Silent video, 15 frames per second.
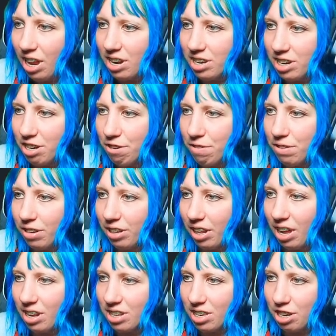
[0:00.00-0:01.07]
did all of
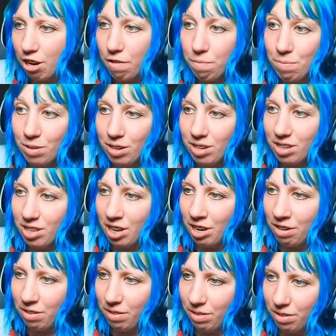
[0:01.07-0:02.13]
that stuff, but that
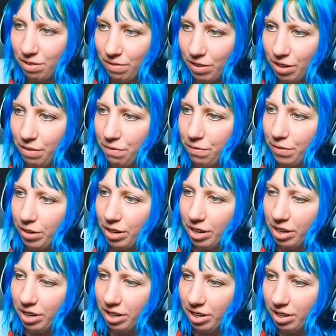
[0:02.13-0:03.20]
sounds really
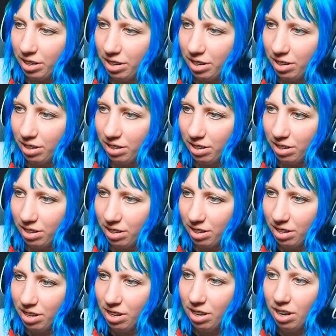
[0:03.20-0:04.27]
funny.
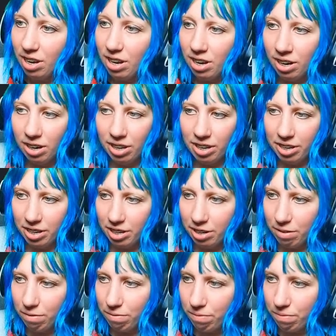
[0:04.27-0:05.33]
I like it.